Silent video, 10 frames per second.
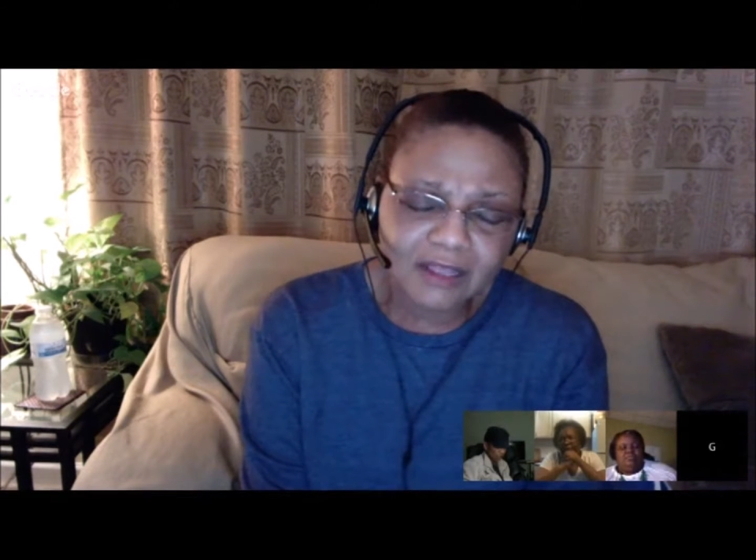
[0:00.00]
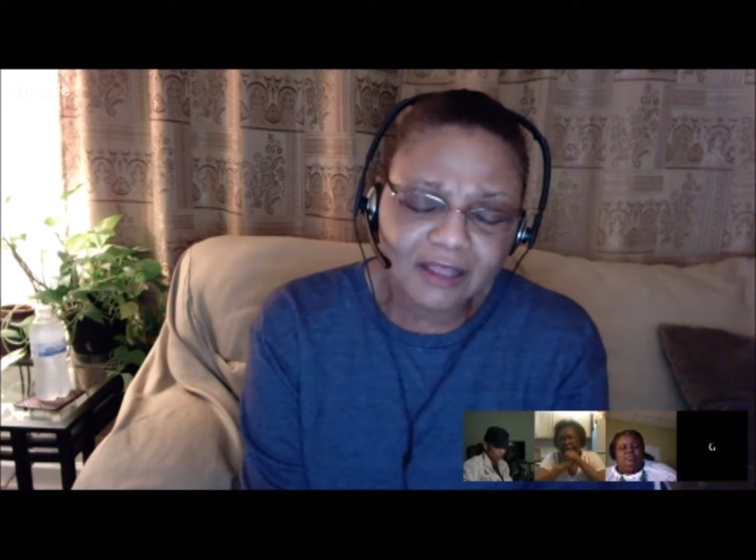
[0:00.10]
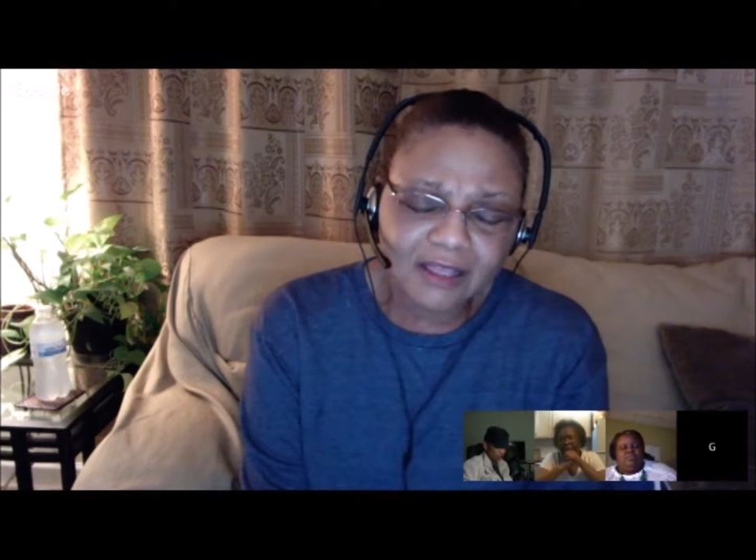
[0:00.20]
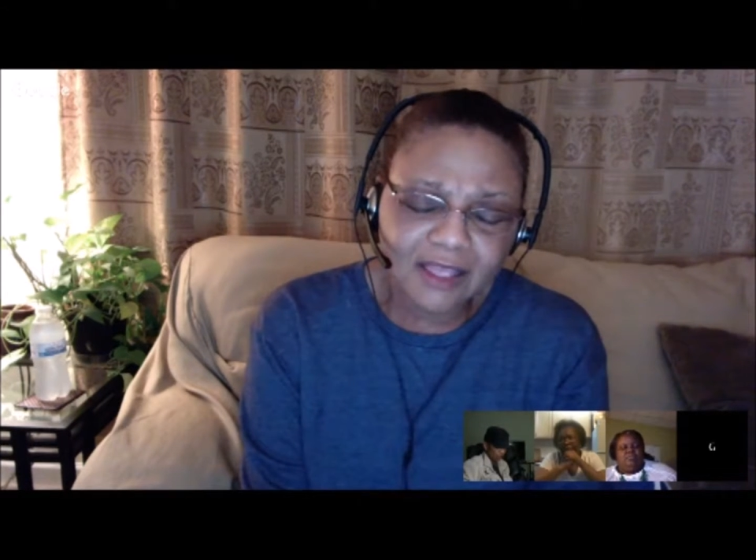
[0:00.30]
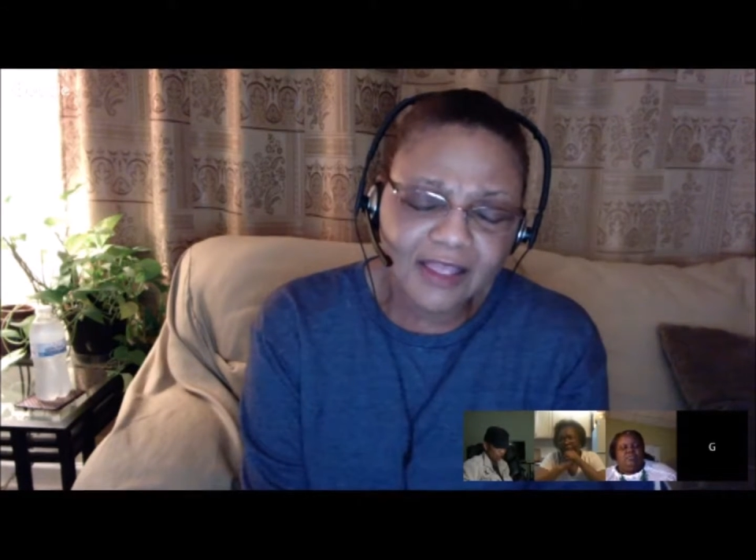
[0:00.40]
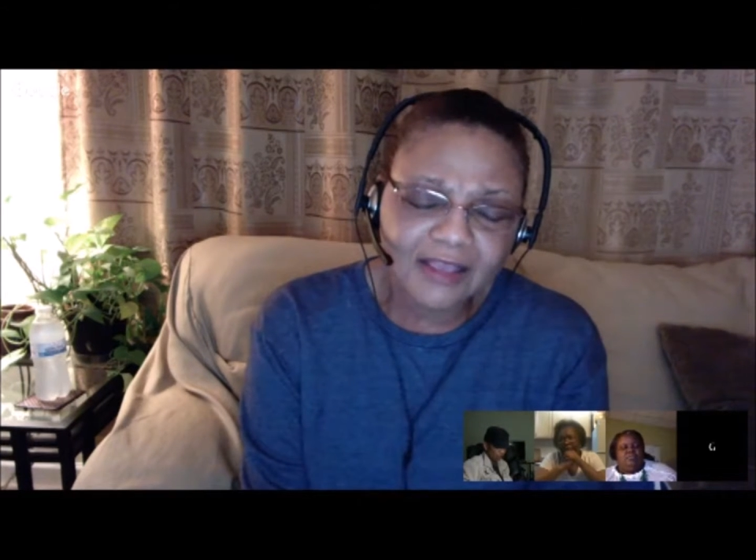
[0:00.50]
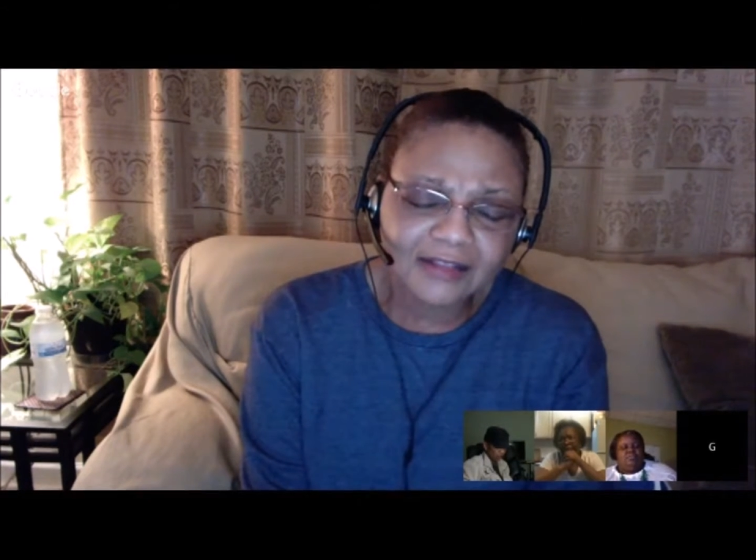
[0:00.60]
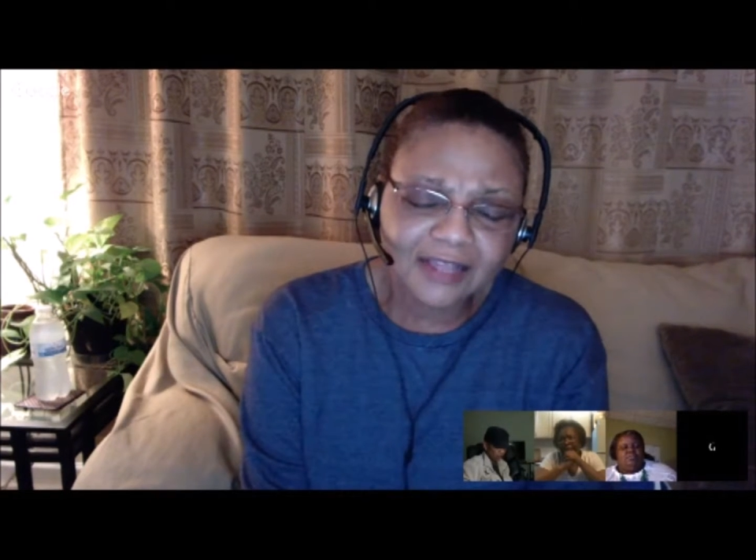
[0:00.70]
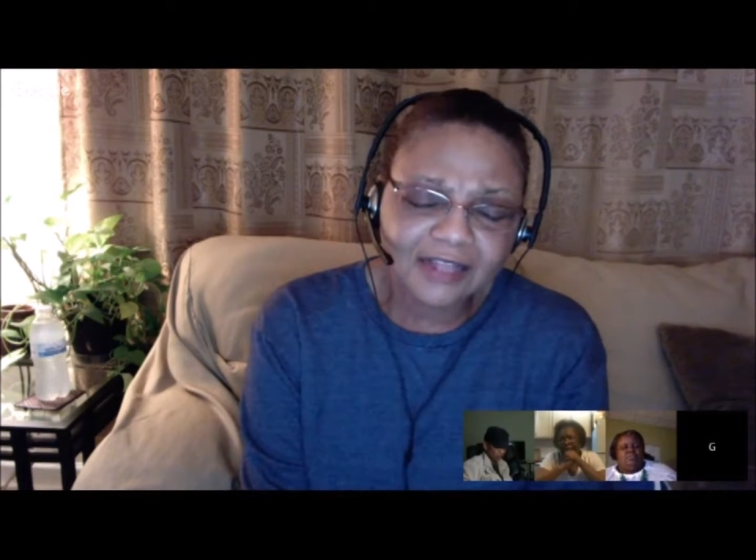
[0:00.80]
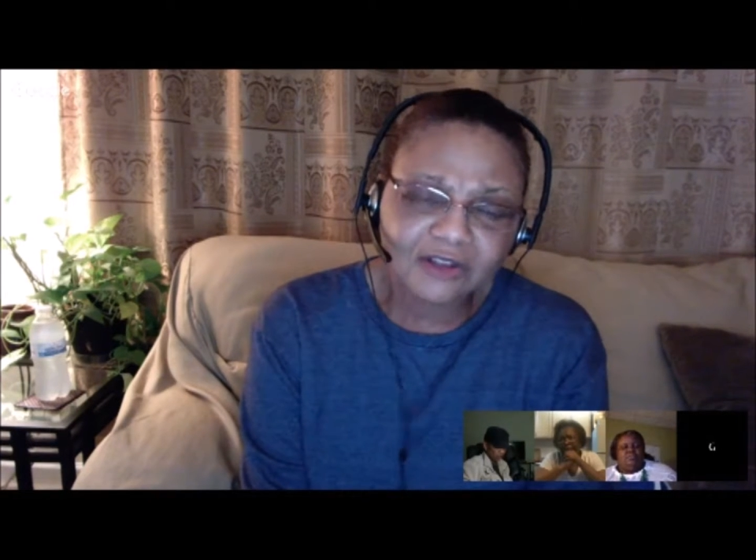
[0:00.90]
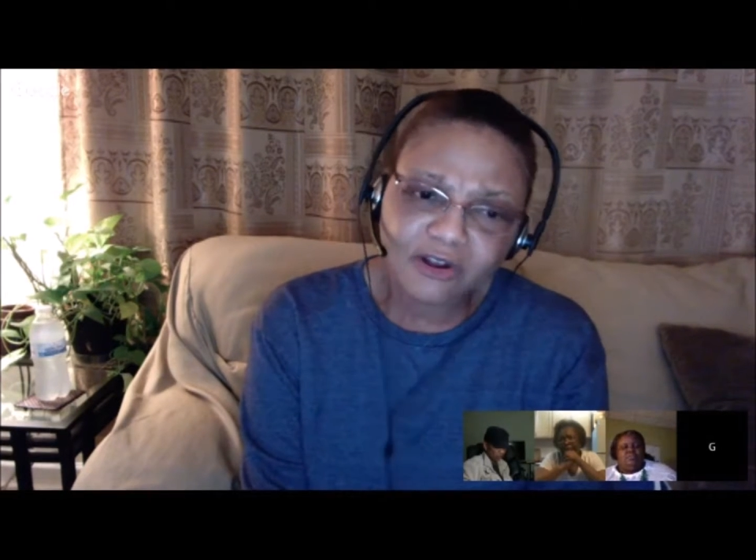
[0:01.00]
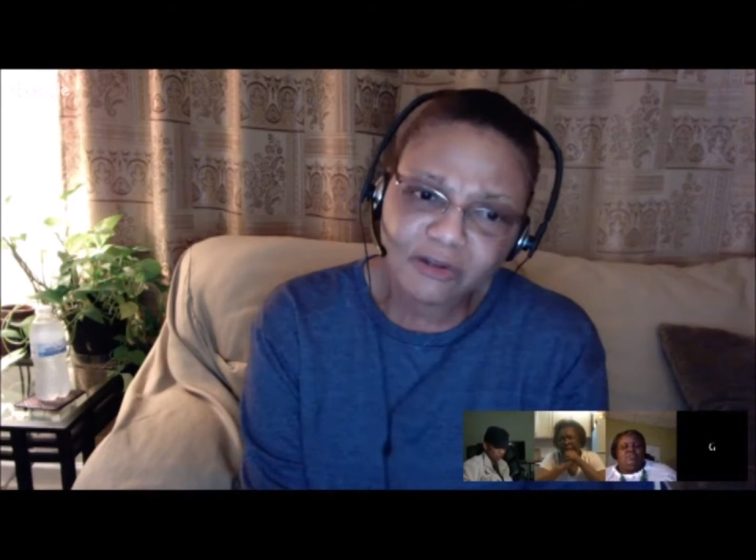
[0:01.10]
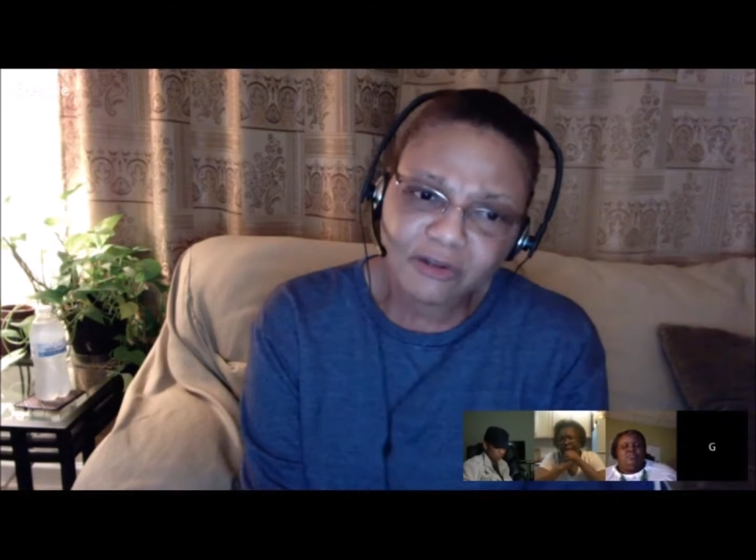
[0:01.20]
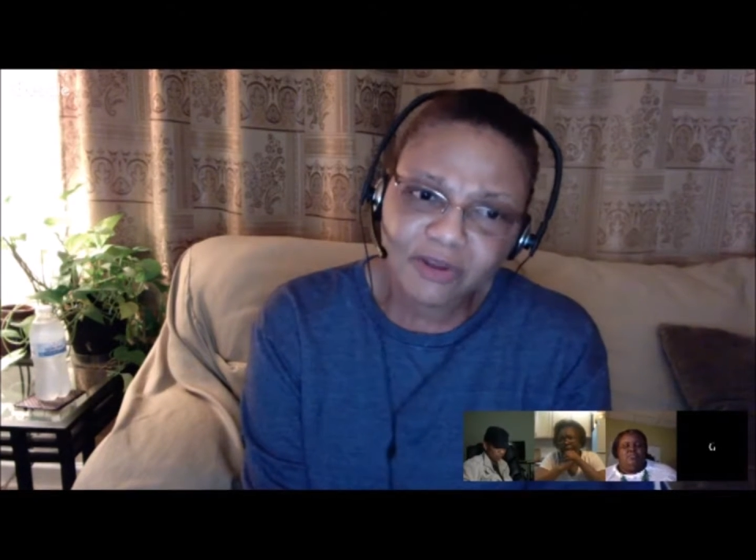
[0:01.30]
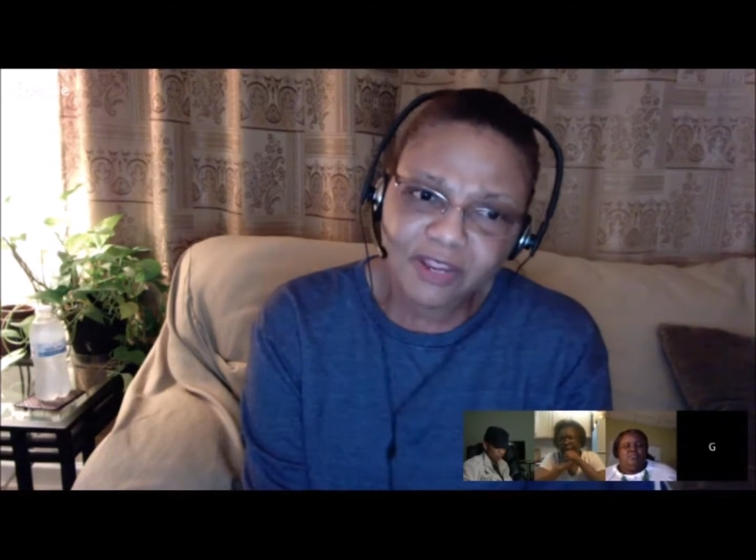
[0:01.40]
hand, that's
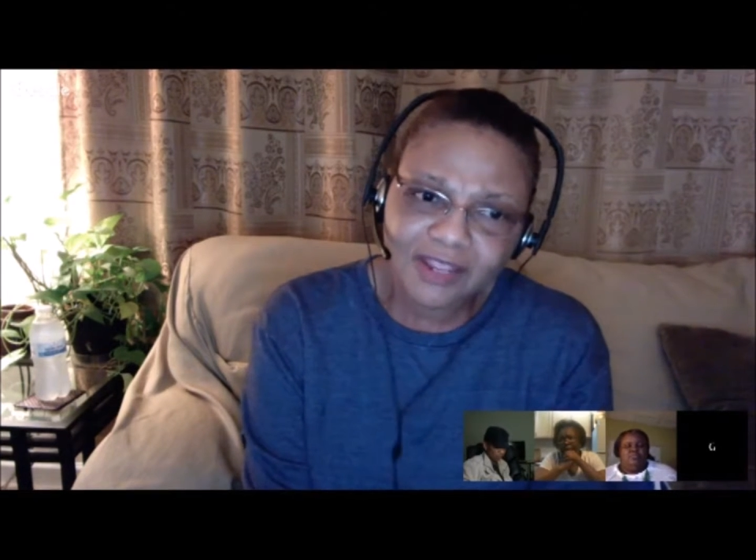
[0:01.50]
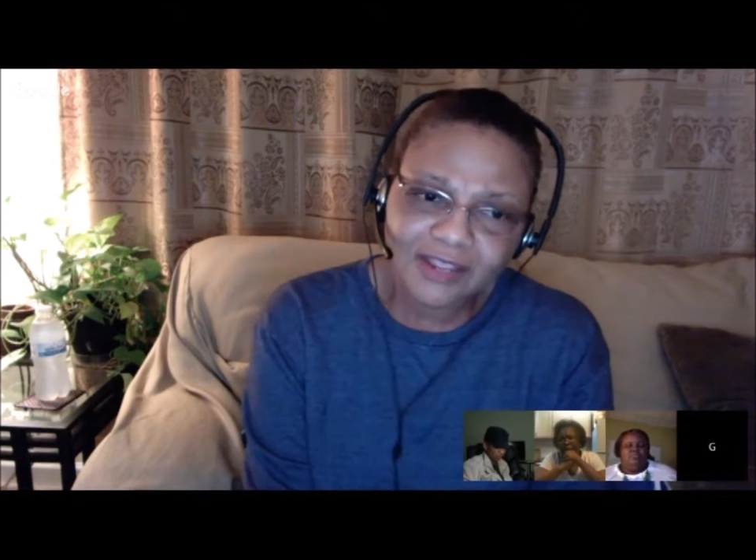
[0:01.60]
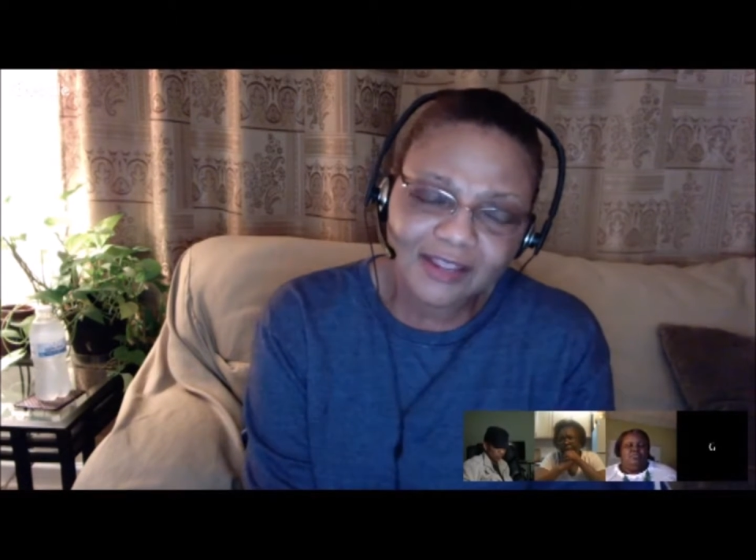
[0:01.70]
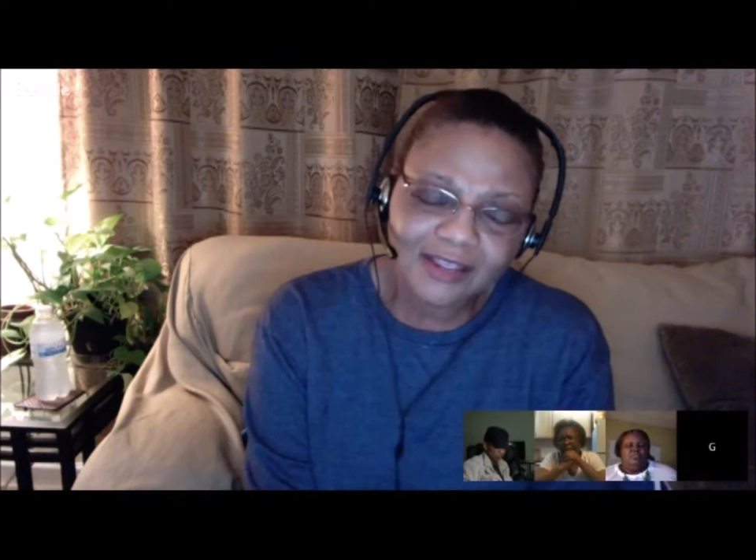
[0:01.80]
heartbreaking.